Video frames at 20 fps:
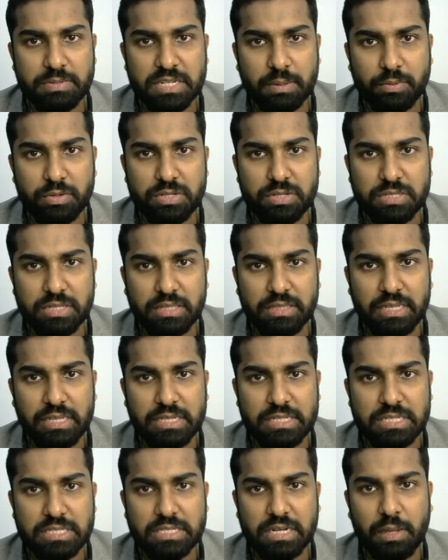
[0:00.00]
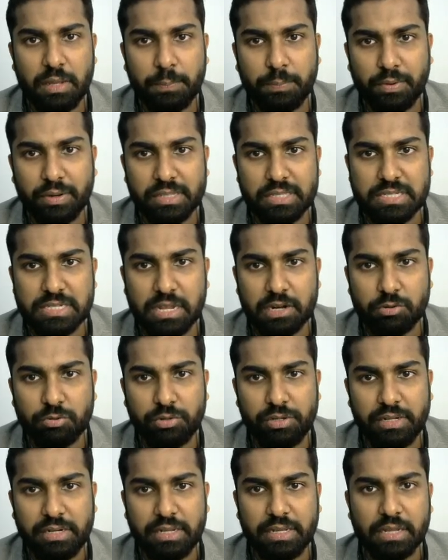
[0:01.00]
Suppose these 3 points are
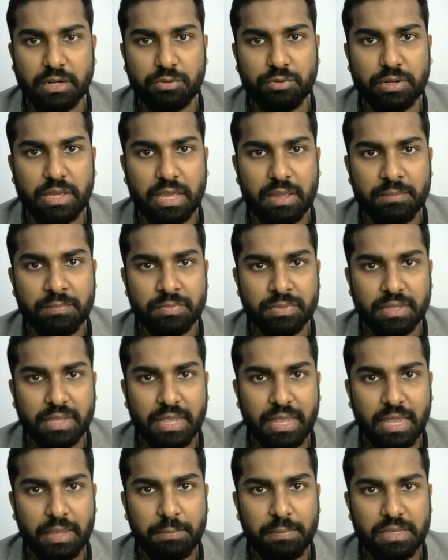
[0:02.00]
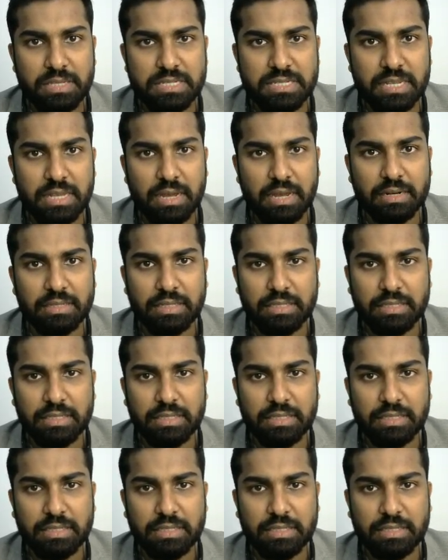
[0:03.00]
collinear. Okay, A, B, C are